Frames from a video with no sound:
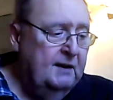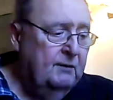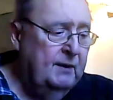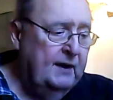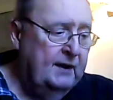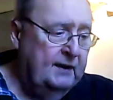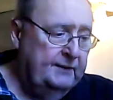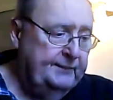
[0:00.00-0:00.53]

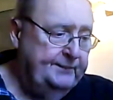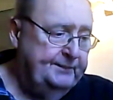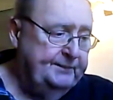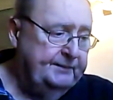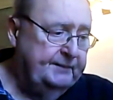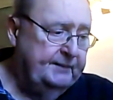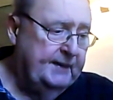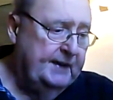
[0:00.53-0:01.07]
Well,
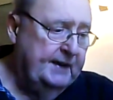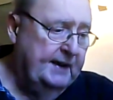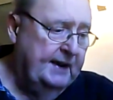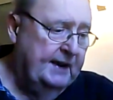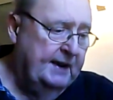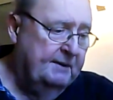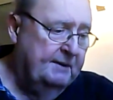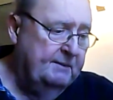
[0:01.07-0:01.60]

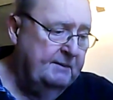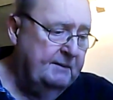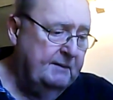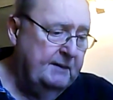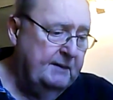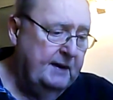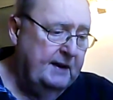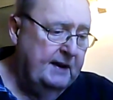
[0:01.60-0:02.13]

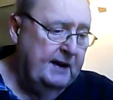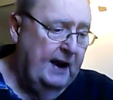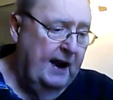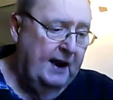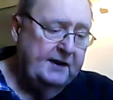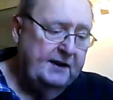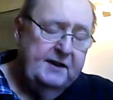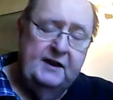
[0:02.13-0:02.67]

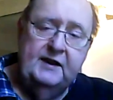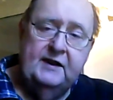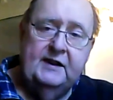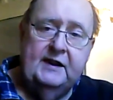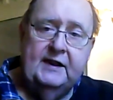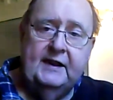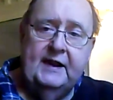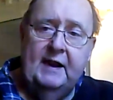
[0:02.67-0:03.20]
I think
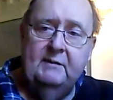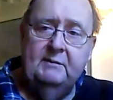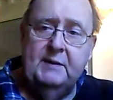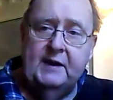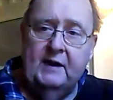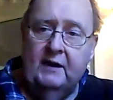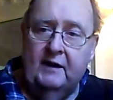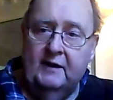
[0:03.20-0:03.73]
it can
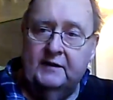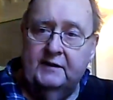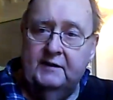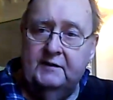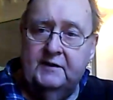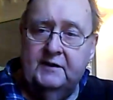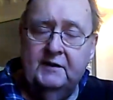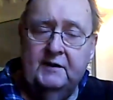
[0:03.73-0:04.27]
be
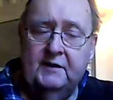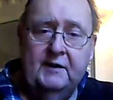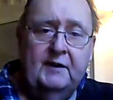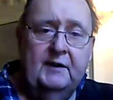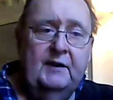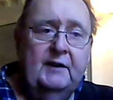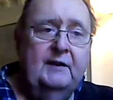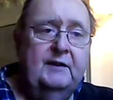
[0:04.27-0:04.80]
argued
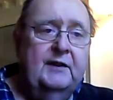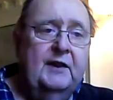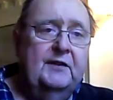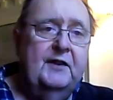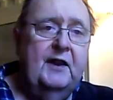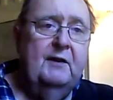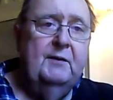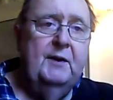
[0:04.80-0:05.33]
that
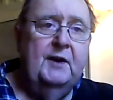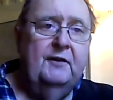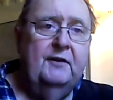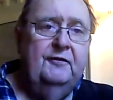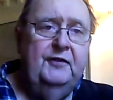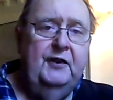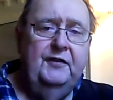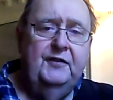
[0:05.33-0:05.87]
they're worth
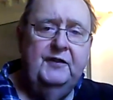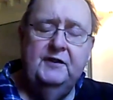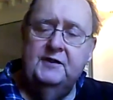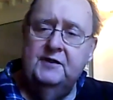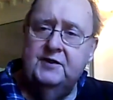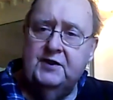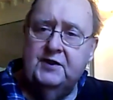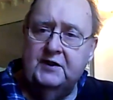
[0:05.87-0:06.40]
50
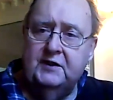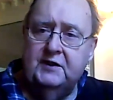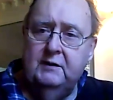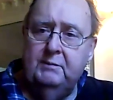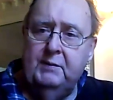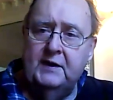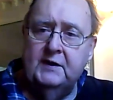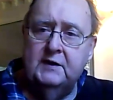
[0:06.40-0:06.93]
to 60
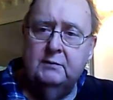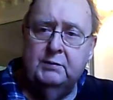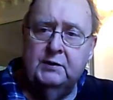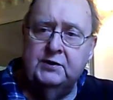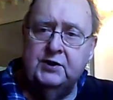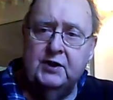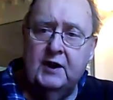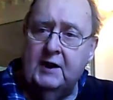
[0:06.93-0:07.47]
pence per
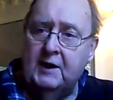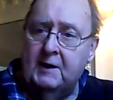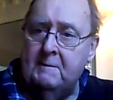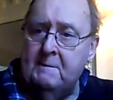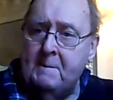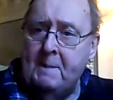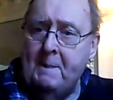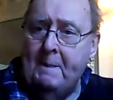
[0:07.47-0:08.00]
share,
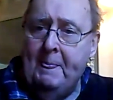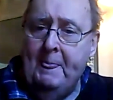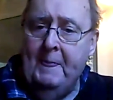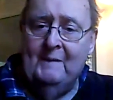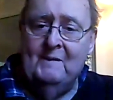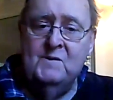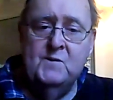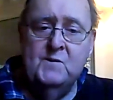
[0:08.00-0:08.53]

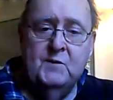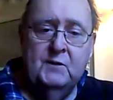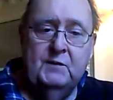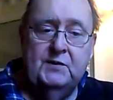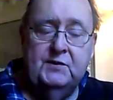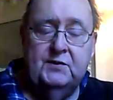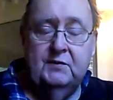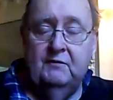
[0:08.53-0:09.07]

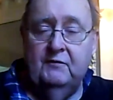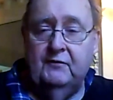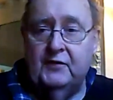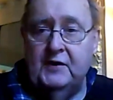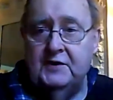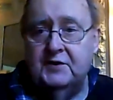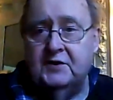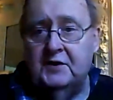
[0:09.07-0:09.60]
which, for
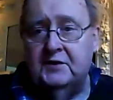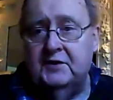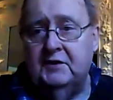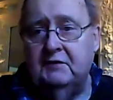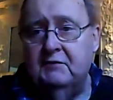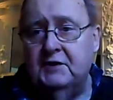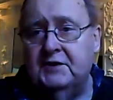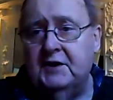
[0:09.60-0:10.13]
instance,
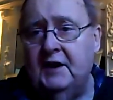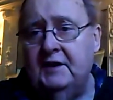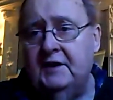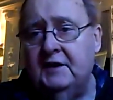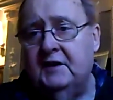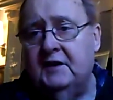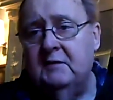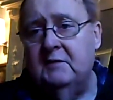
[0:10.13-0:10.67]

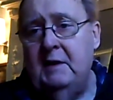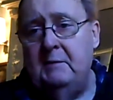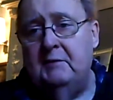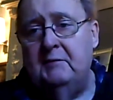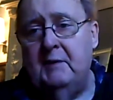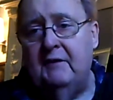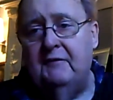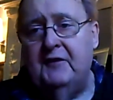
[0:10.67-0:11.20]
returning to them
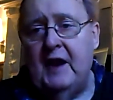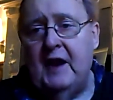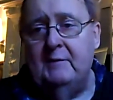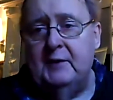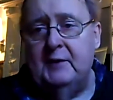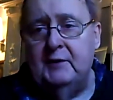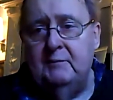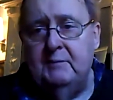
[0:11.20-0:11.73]
from my
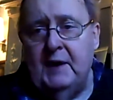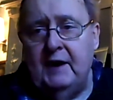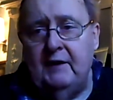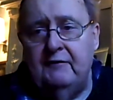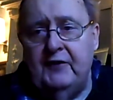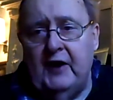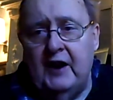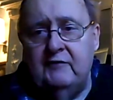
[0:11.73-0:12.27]
family who
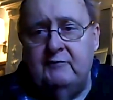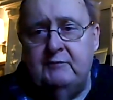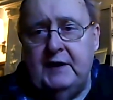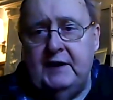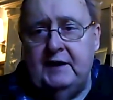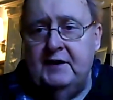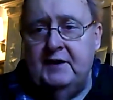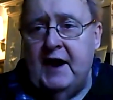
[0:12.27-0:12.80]
paid
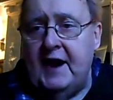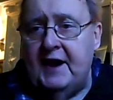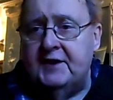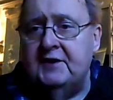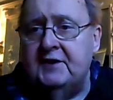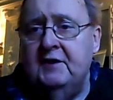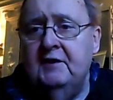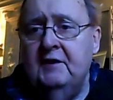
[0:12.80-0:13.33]
5p
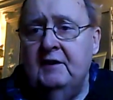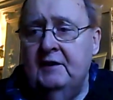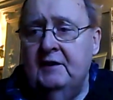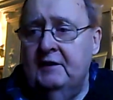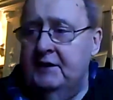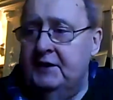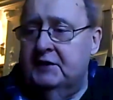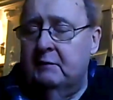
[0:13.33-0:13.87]
net,
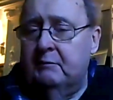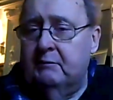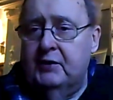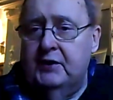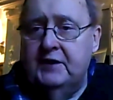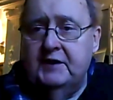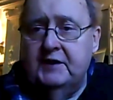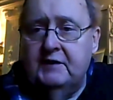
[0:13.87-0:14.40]
is a
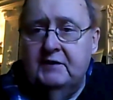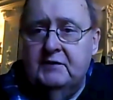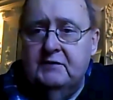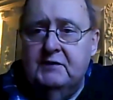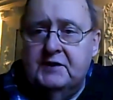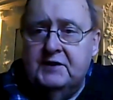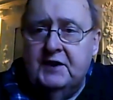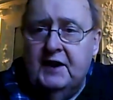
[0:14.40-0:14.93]
pretty good
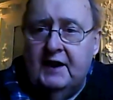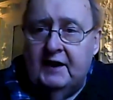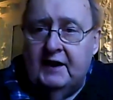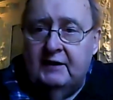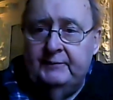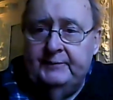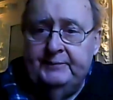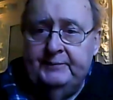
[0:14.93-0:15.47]

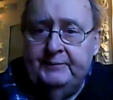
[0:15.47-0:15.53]
return.